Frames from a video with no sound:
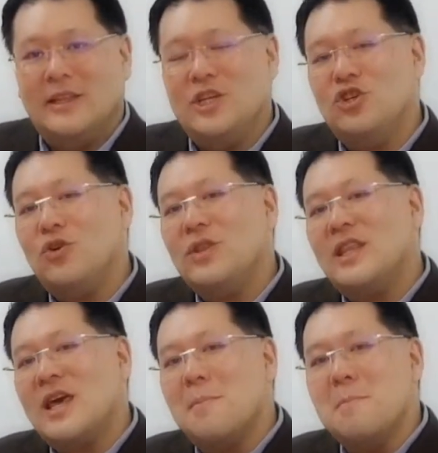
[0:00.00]
Did you know
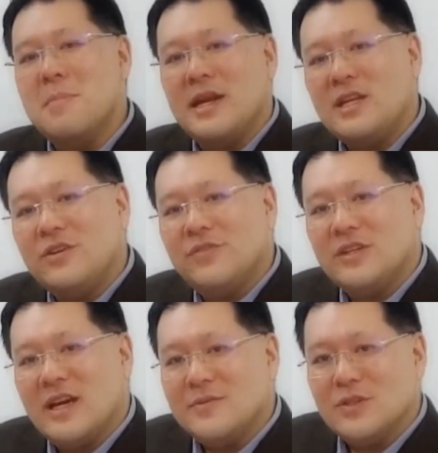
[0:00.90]
that there are many
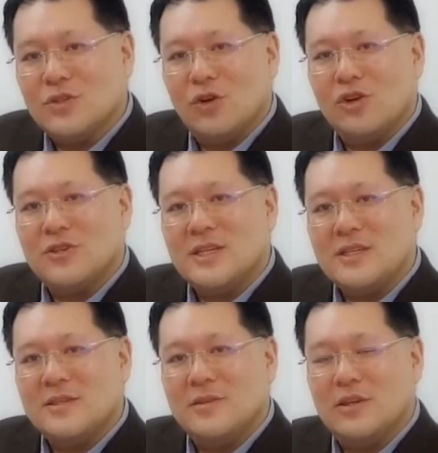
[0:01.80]
different types of
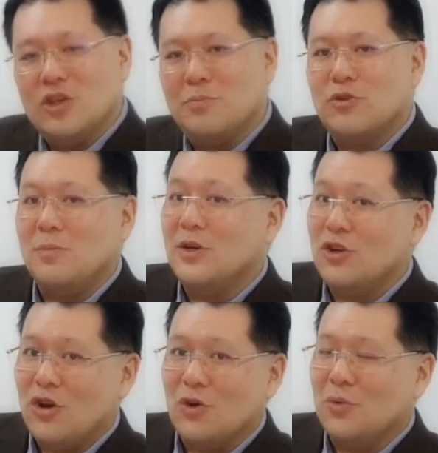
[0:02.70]
scoliosis? You probably
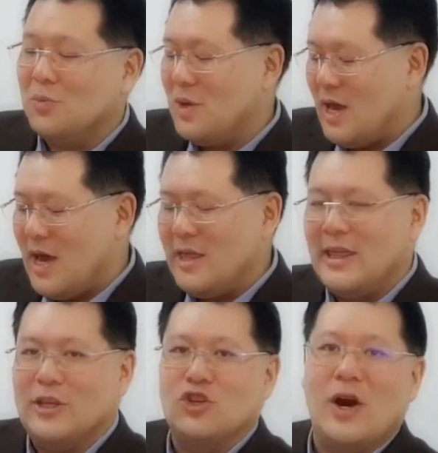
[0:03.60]
know
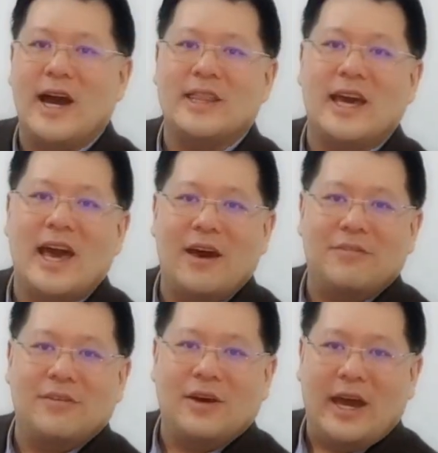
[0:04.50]
that you either
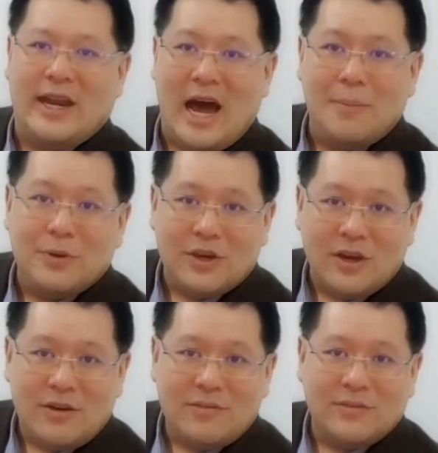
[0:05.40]
have an upper
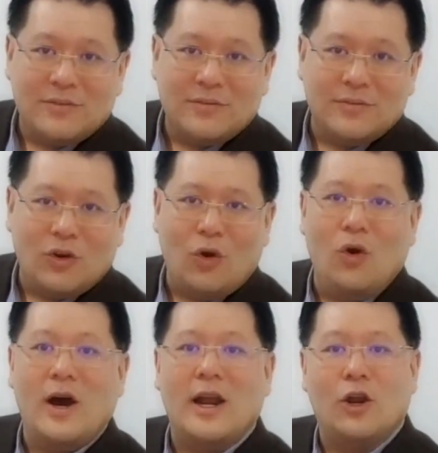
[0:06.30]
curve
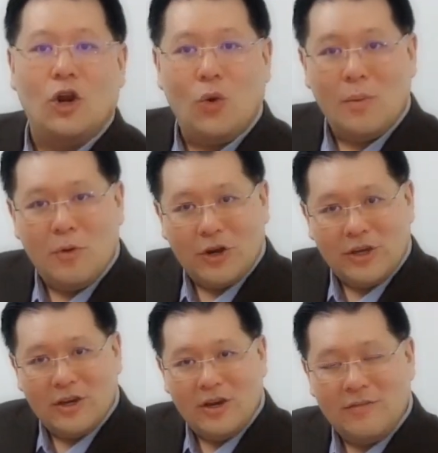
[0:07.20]
or a lower body
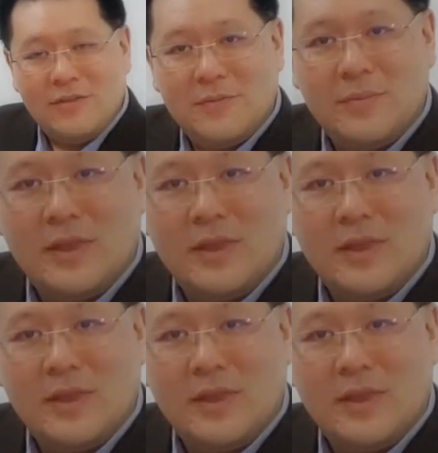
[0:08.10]
curve,